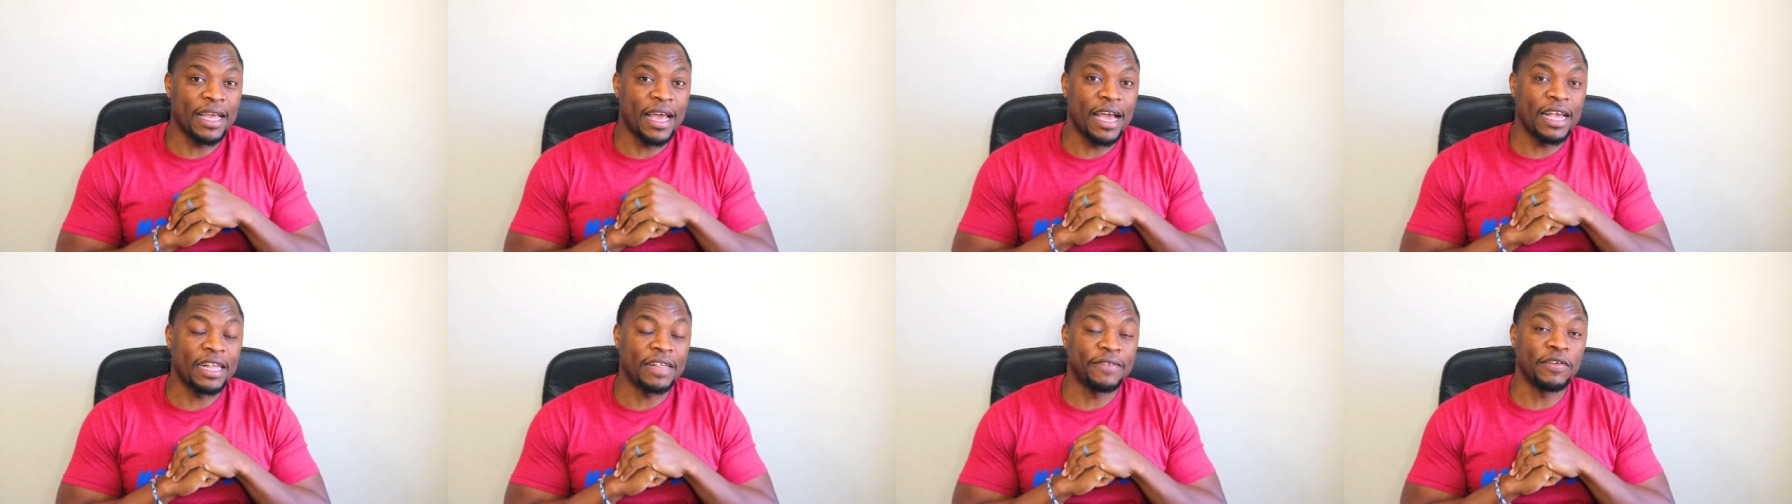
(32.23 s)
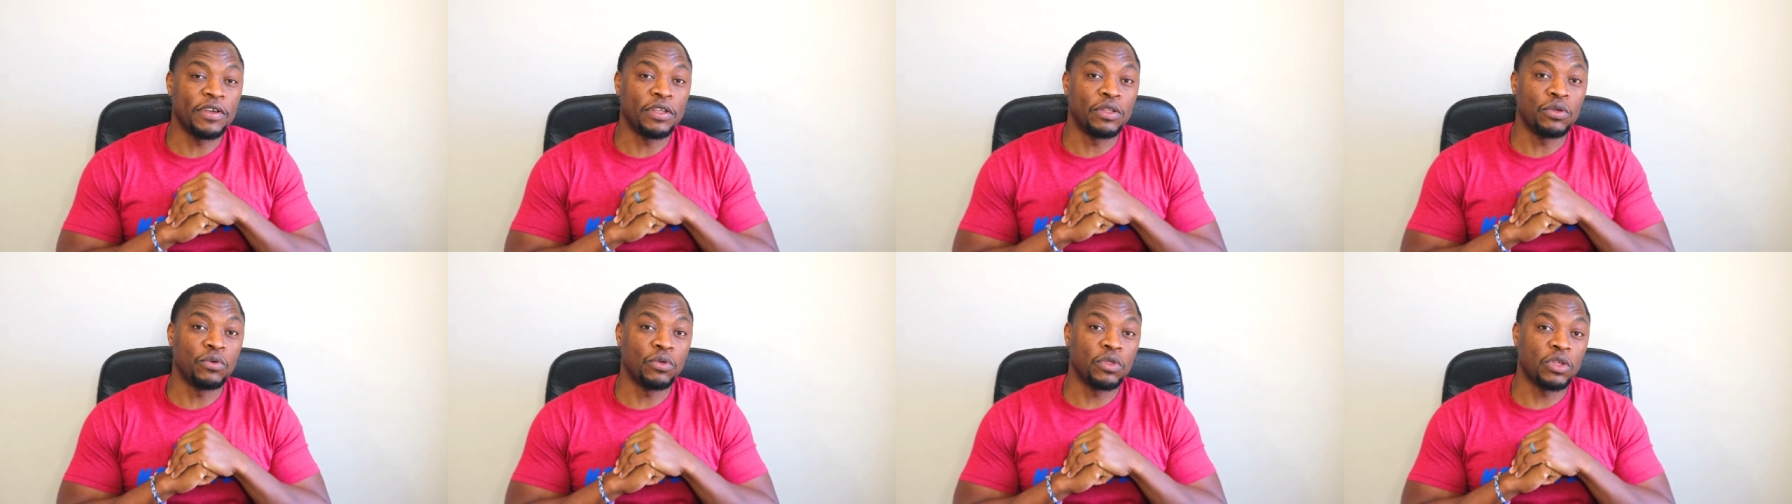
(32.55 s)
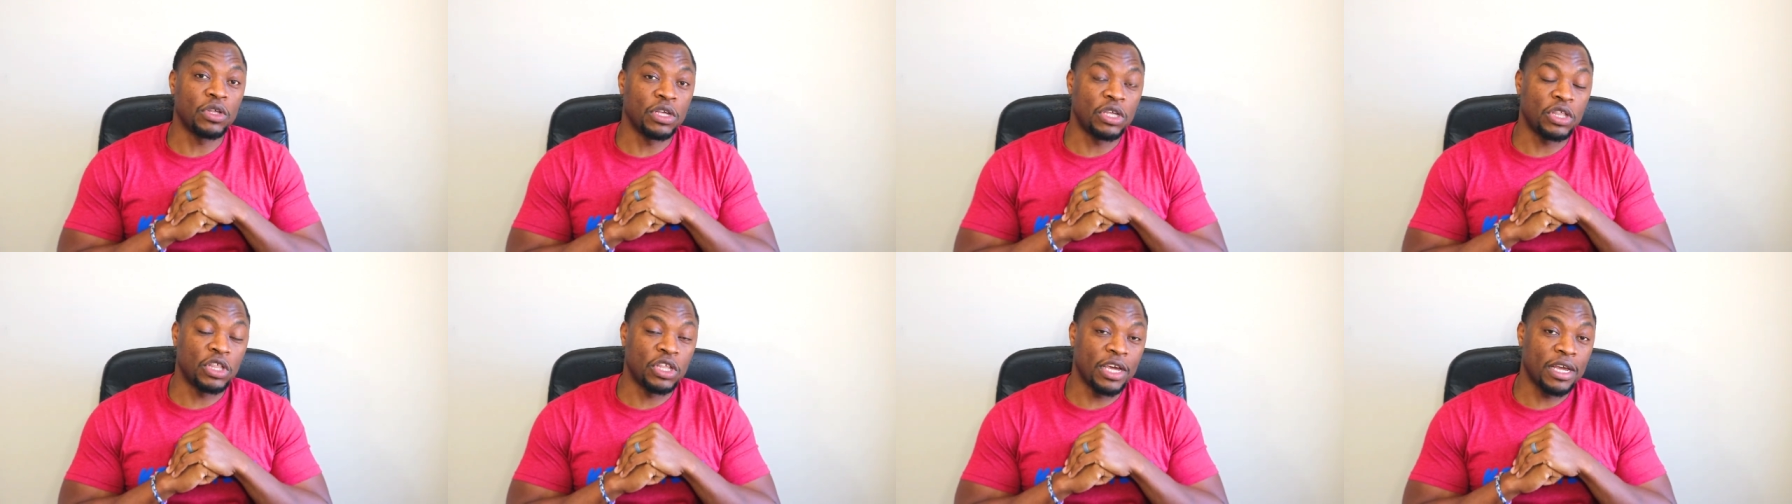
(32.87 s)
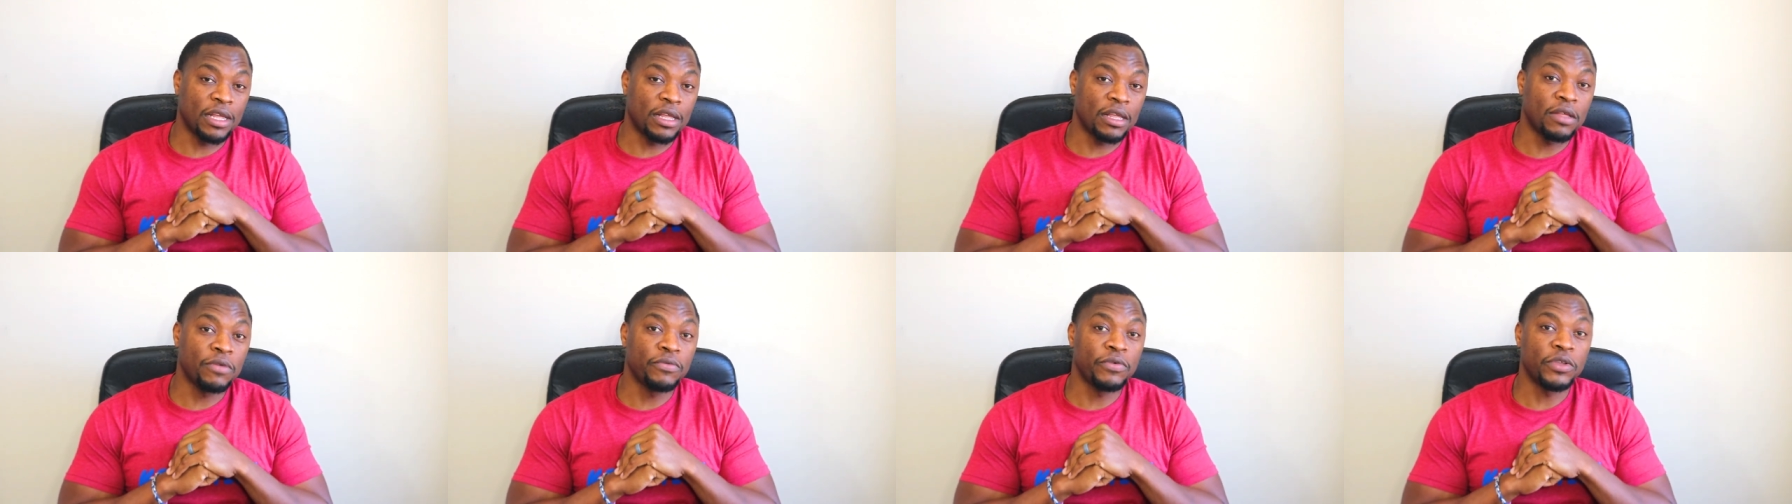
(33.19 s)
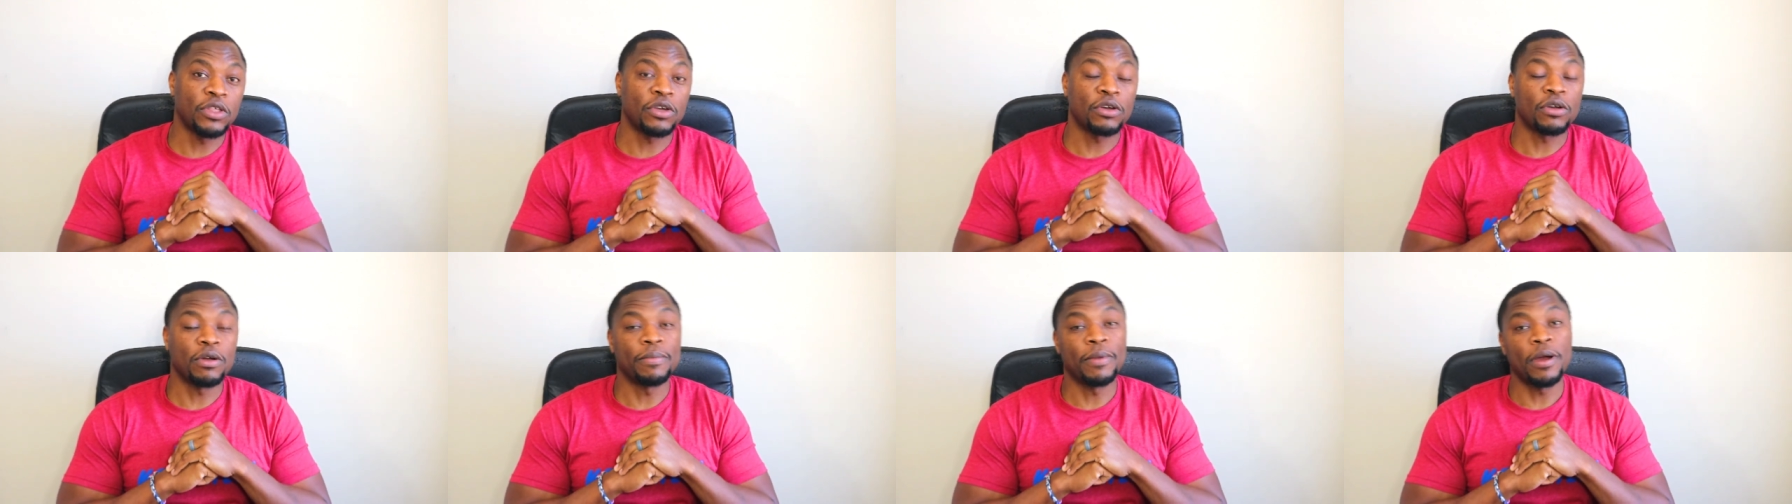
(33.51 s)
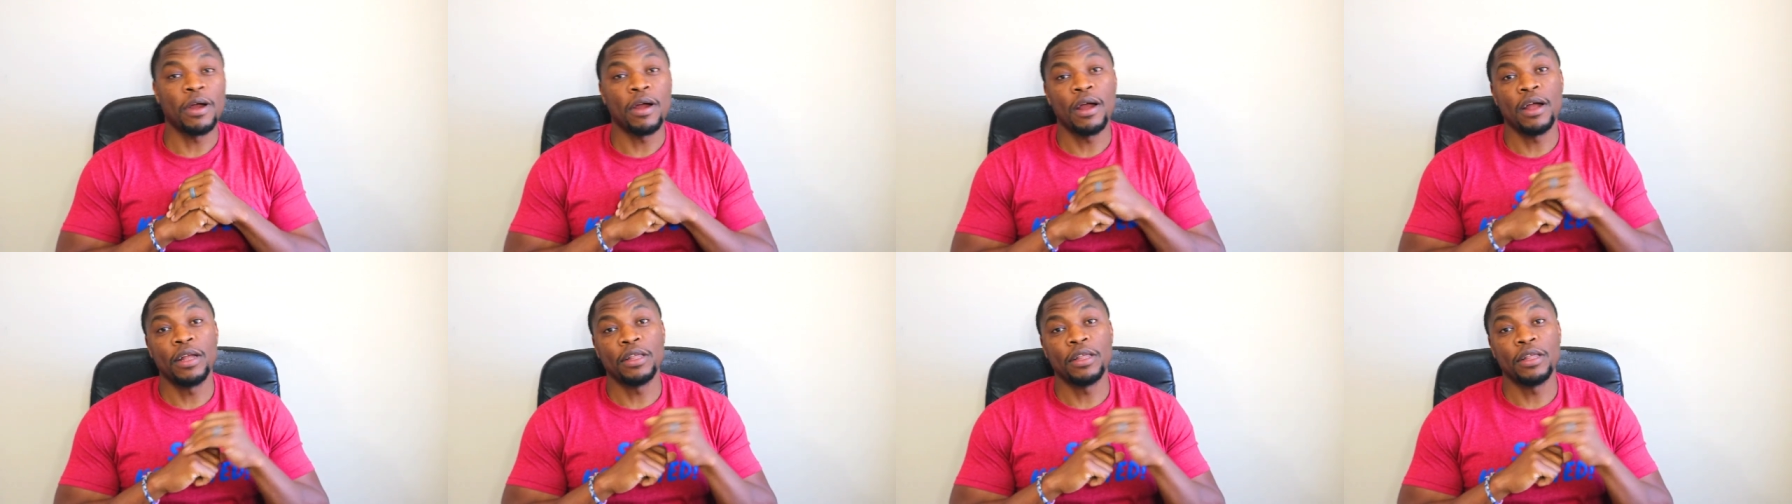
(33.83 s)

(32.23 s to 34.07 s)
guys, if you're new to the channel, we talk about